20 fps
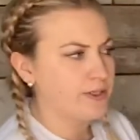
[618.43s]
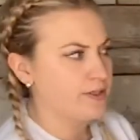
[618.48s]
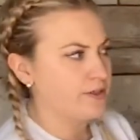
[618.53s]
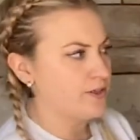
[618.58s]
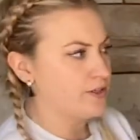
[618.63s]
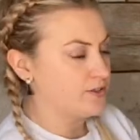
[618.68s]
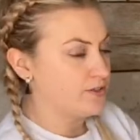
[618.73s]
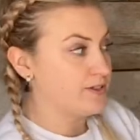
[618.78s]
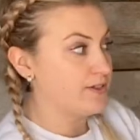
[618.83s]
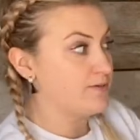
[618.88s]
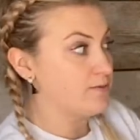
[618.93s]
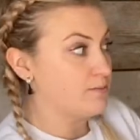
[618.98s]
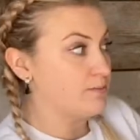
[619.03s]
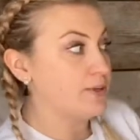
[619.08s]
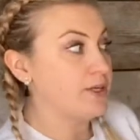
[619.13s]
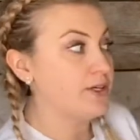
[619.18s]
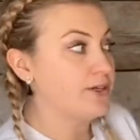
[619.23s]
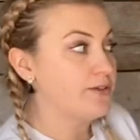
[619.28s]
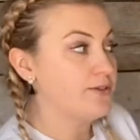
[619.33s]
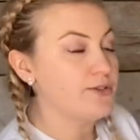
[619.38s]
lots of different
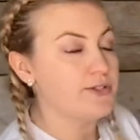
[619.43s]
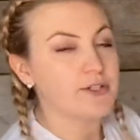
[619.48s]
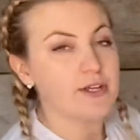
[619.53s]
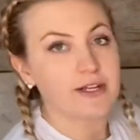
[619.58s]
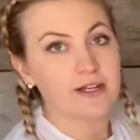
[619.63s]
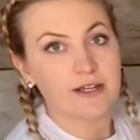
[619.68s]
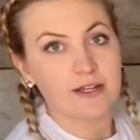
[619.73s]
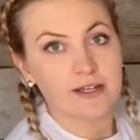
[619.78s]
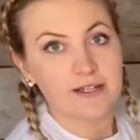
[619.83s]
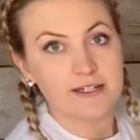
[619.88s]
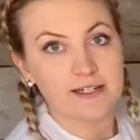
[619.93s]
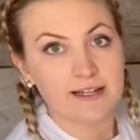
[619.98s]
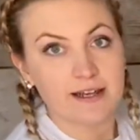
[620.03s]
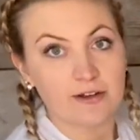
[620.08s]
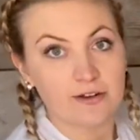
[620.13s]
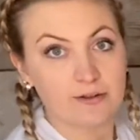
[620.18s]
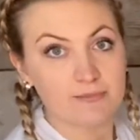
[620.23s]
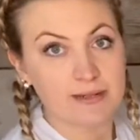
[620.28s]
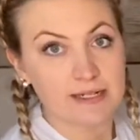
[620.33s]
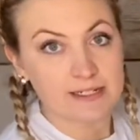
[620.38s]
blues, and I did that on
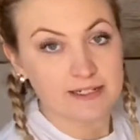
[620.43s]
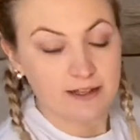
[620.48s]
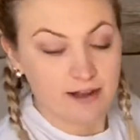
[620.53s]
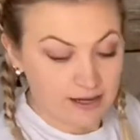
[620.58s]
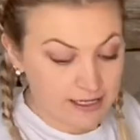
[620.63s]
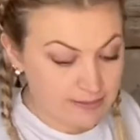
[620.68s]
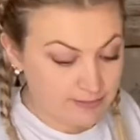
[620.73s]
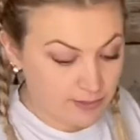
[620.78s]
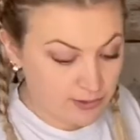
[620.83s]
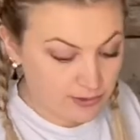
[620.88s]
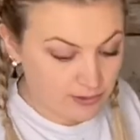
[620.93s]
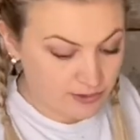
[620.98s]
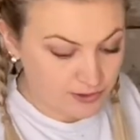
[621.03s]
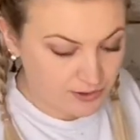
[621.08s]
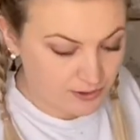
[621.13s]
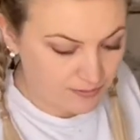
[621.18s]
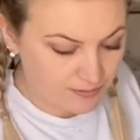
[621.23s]
a big sideboard,